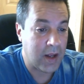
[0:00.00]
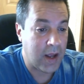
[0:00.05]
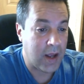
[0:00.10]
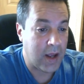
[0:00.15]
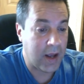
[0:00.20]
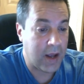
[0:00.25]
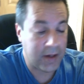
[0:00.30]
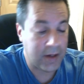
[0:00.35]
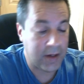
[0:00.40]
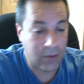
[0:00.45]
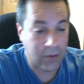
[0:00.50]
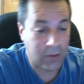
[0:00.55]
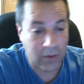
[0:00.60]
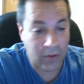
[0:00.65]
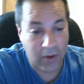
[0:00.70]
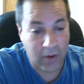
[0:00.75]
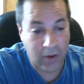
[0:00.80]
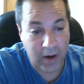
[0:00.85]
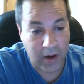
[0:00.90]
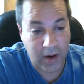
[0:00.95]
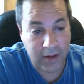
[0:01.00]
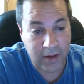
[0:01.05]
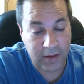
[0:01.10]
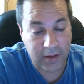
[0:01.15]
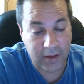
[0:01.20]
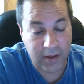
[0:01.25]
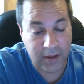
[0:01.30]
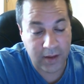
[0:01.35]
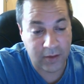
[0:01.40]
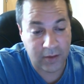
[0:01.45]
and here we are
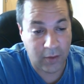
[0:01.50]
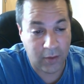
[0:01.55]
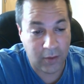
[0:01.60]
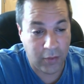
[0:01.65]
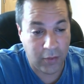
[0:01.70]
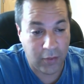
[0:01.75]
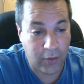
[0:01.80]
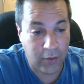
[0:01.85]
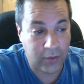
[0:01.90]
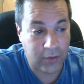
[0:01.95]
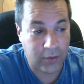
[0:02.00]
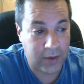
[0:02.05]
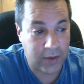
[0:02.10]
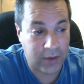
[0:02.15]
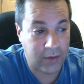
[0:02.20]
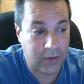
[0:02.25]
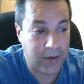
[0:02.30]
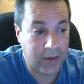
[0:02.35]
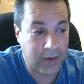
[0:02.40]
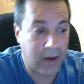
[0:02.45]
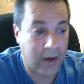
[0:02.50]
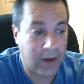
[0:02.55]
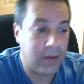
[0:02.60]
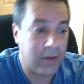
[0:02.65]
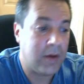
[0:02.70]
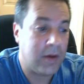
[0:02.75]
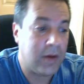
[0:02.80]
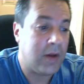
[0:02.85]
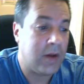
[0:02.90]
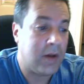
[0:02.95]
heading into the third year now.
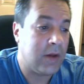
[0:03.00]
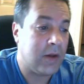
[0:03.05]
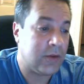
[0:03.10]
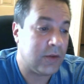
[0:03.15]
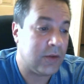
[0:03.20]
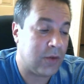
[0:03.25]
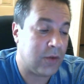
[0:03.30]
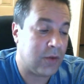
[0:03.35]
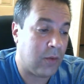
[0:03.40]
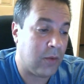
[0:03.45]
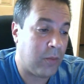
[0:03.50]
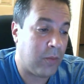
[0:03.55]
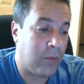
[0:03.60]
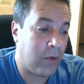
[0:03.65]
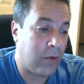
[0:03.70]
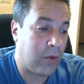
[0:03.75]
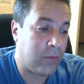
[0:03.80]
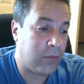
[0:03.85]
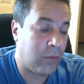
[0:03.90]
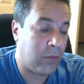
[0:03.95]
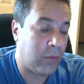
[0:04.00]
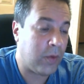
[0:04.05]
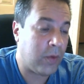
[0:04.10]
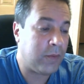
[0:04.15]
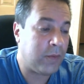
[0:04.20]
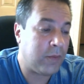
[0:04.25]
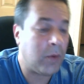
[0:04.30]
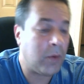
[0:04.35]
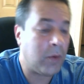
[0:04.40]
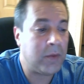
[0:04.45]
So both
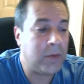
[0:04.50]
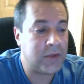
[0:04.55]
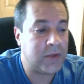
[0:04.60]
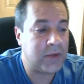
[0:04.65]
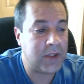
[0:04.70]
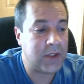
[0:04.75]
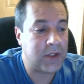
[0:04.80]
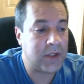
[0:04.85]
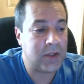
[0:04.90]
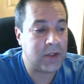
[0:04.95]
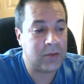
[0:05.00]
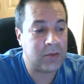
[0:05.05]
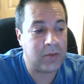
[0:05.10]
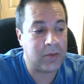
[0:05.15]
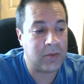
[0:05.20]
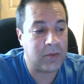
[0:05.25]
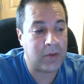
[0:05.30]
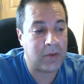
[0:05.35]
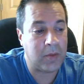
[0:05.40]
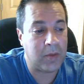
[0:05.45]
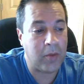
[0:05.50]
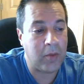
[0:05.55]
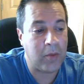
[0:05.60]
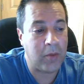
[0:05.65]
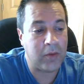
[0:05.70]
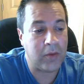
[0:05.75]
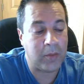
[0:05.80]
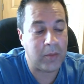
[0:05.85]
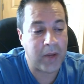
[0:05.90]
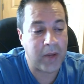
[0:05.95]
what we've seen is
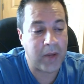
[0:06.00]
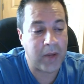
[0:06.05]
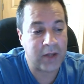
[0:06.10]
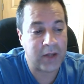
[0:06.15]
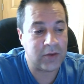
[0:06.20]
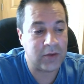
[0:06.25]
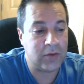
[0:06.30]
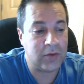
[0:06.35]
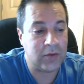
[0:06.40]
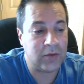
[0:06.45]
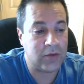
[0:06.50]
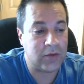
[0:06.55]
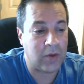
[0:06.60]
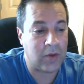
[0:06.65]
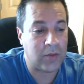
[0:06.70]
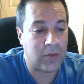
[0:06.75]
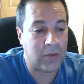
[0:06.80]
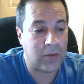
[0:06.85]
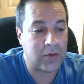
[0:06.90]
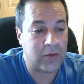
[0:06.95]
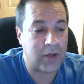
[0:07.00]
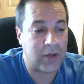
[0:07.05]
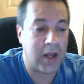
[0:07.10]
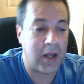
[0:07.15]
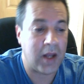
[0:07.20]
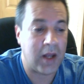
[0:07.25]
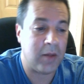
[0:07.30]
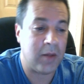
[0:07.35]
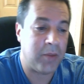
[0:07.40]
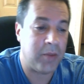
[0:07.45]
both the past 2 summers
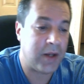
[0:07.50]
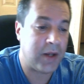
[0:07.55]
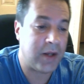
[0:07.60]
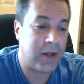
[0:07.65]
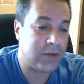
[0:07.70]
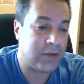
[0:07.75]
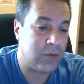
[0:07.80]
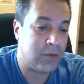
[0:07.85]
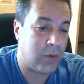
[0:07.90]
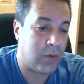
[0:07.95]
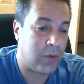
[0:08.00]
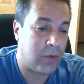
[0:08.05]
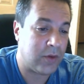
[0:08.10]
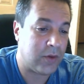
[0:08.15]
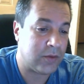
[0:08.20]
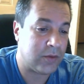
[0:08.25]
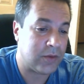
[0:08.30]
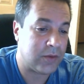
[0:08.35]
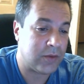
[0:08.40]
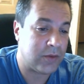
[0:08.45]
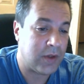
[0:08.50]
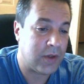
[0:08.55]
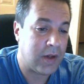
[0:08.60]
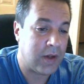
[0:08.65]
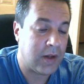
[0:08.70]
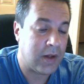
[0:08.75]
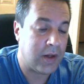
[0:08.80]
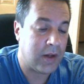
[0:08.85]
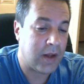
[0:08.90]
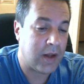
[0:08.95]
and the past 2 winters
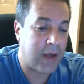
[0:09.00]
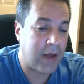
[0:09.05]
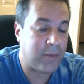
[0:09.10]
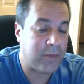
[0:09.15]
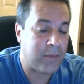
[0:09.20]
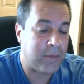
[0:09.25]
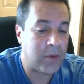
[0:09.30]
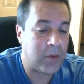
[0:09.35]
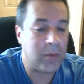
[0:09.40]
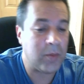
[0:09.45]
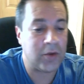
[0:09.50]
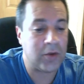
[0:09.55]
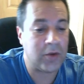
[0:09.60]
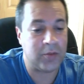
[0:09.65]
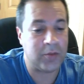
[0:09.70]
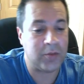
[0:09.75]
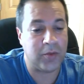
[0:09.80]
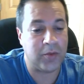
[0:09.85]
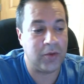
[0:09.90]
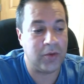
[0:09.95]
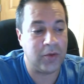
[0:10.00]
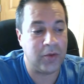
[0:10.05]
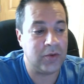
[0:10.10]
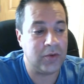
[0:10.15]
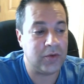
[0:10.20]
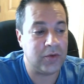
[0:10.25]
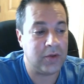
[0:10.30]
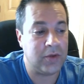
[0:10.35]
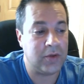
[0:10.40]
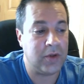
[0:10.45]
have pretty much
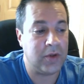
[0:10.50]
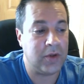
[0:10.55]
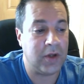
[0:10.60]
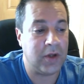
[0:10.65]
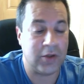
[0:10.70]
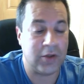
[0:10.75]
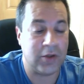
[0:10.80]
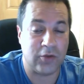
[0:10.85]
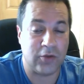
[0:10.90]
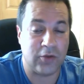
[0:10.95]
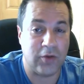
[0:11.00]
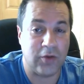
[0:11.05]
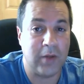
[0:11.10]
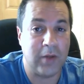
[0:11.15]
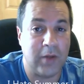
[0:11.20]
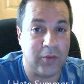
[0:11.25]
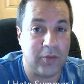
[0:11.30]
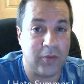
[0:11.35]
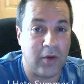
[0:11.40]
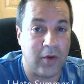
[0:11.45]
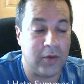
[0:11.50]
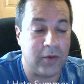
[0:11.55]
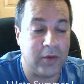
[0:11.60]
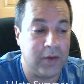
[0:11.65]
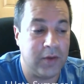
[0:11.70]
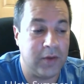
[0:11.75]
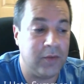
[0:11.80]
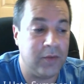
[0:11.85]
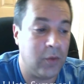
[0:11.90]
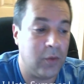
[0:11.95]
produced extremes
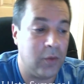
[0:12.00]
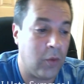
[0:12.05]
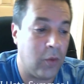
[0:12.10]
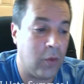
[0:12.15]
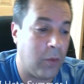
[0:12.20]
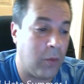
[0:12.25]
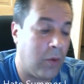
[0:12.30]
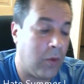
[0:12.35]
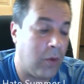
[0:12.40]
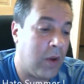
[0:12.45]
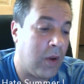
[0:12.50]
relative to normal.